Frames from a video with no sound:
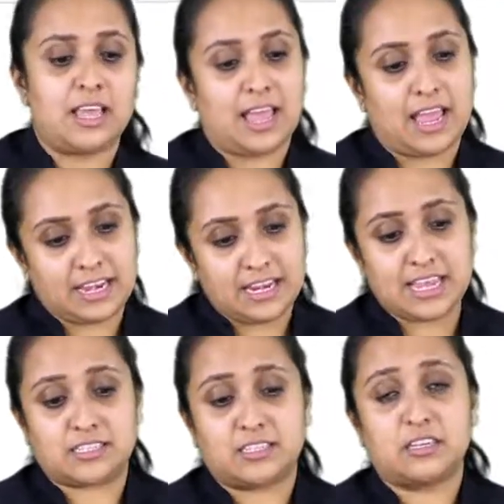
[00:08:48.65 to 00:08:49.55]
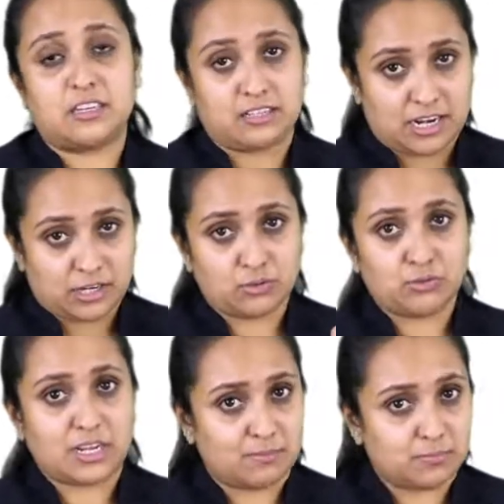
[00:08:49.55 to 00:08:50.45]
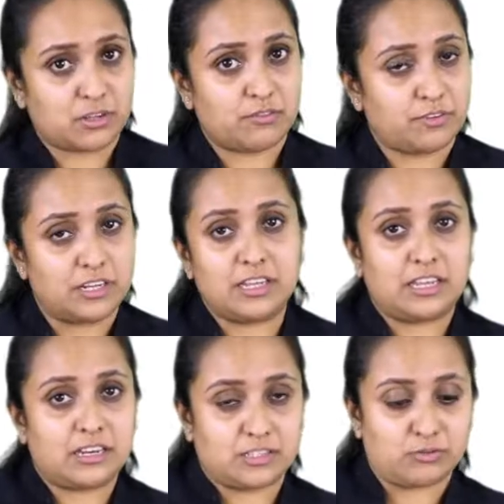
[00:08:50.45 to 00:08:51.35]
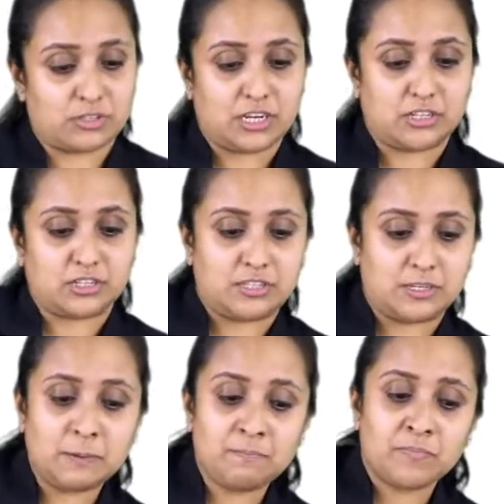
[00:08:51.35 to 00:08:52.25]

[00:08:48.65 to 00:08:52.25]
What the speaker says: And yes, there are two types of learning associations here,